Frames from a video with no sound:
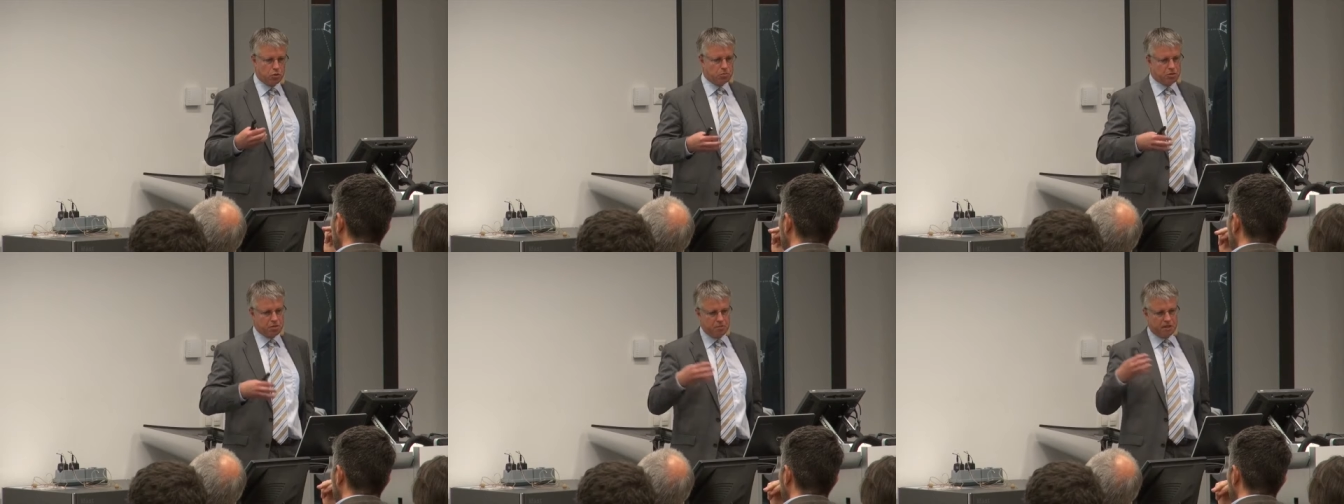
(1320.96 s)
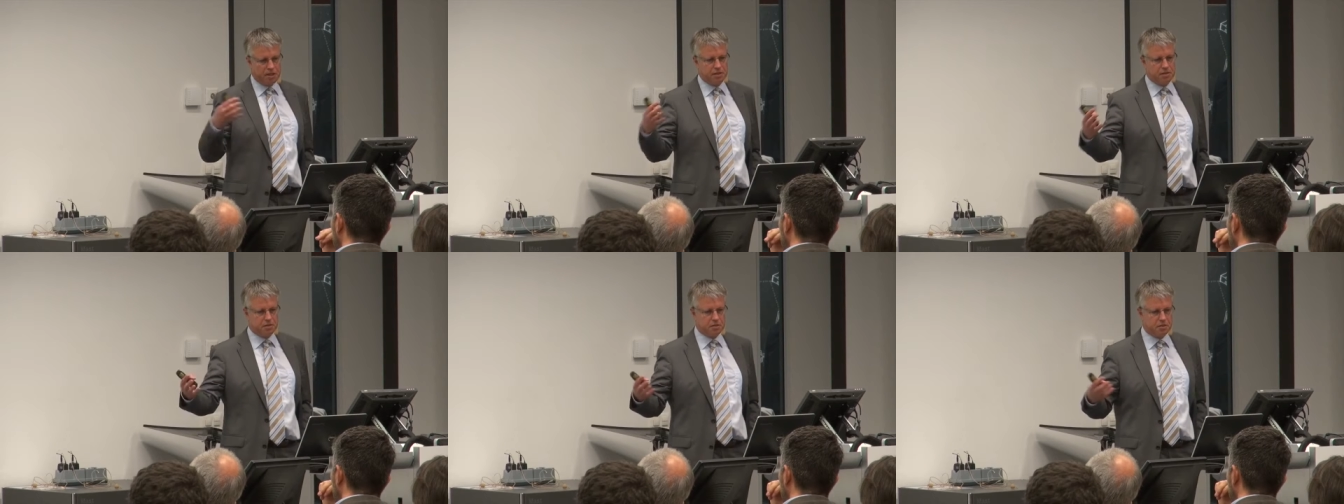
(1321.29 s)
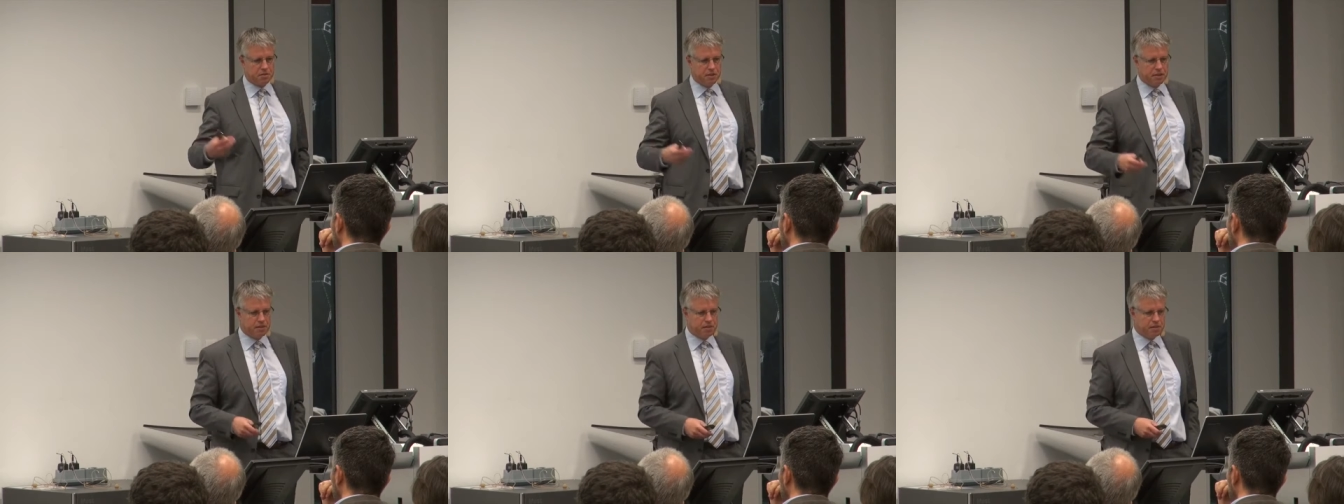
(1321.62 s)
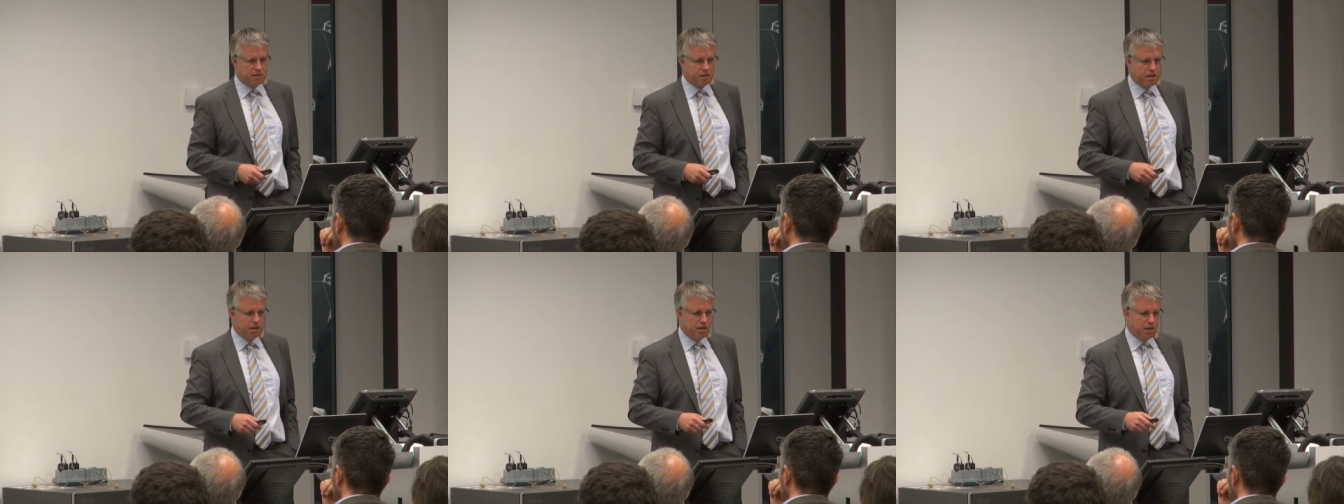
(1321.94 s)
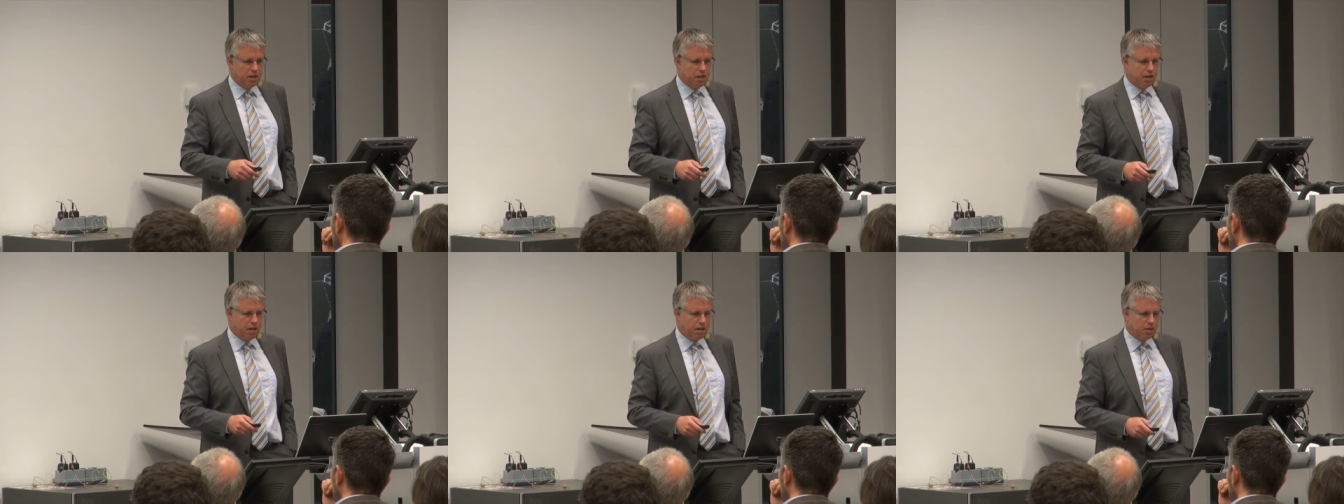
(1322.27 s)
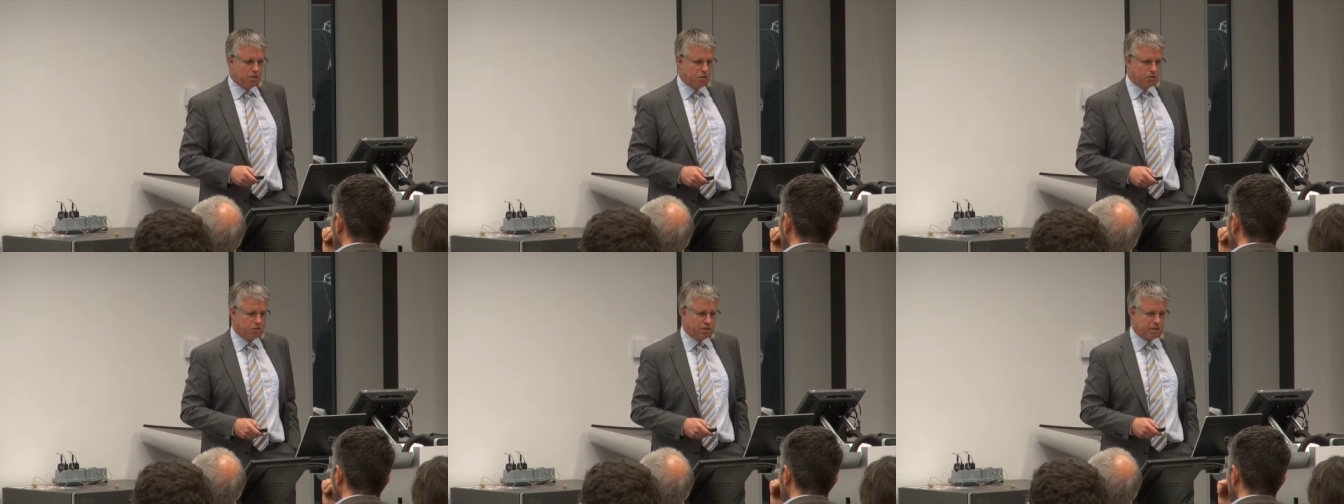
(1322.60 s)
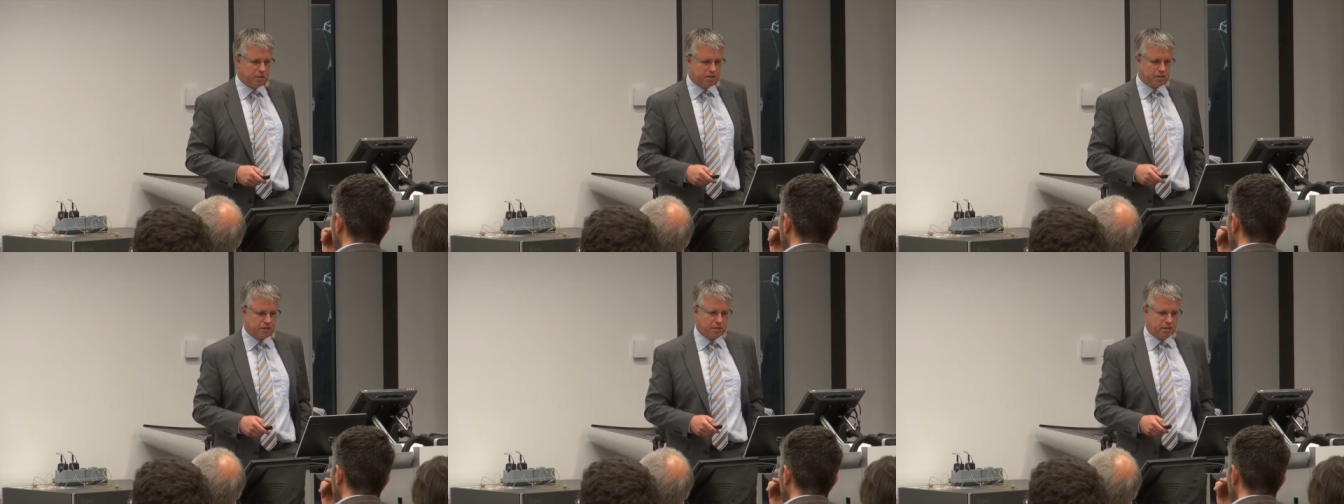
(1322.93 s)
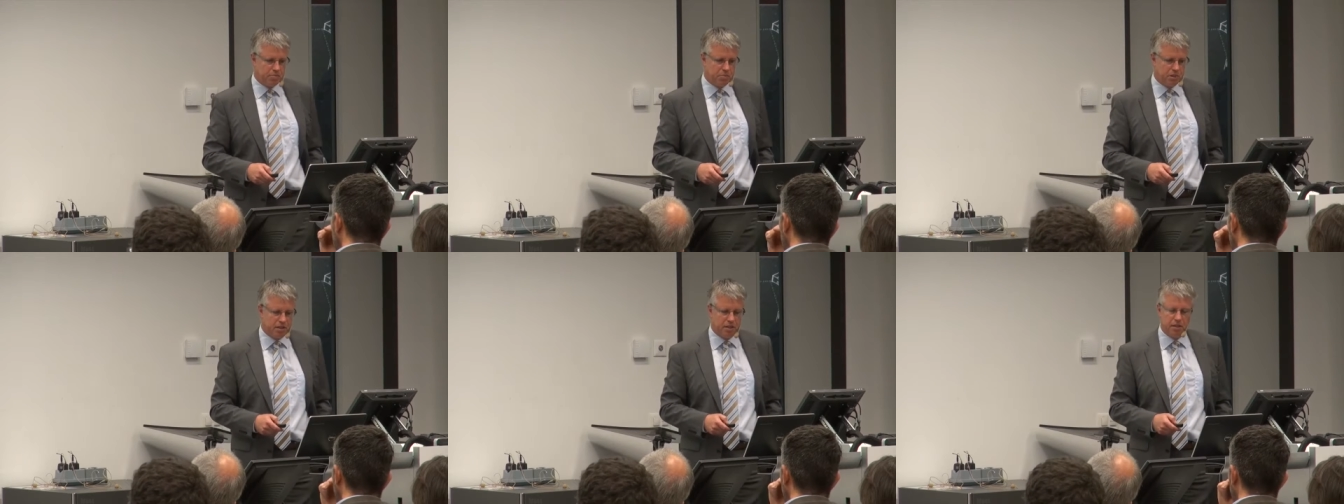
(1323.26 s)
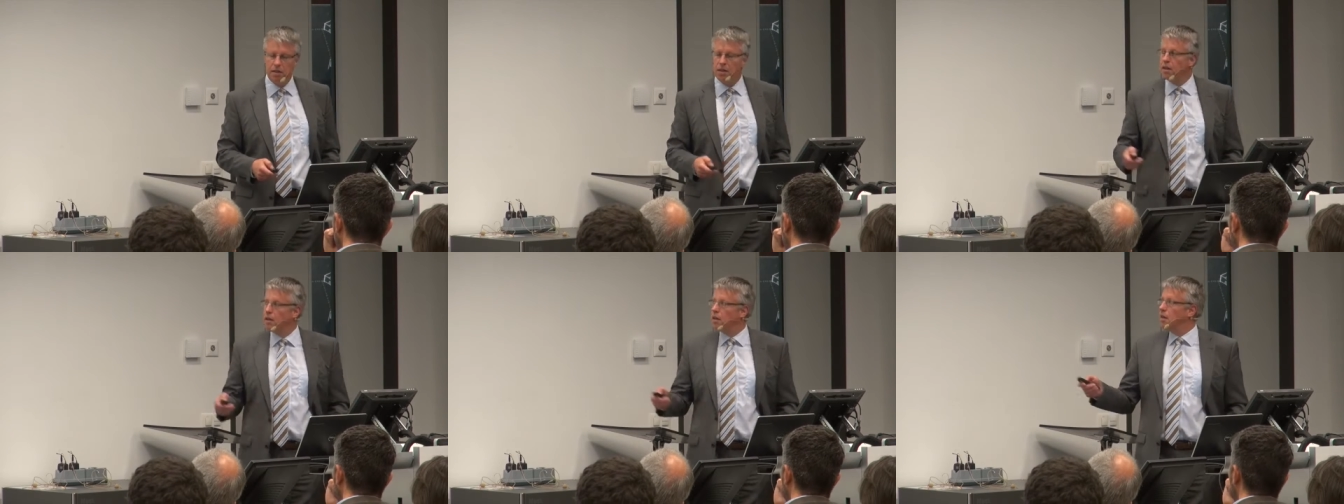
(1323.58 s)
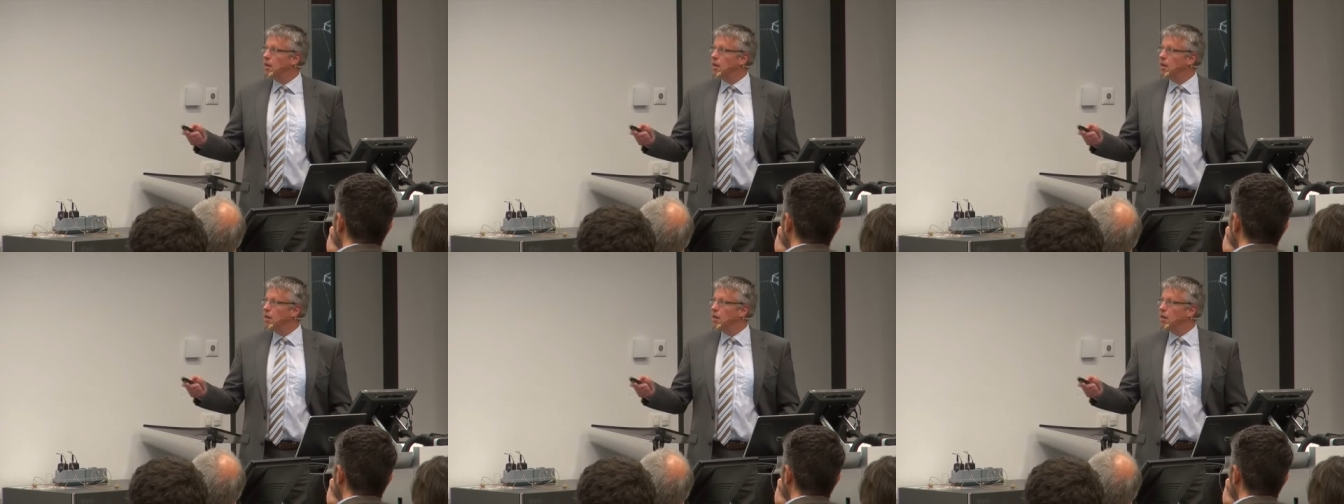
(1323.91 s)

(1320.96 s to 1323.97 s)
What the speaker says: to optimize the rest of the assembly.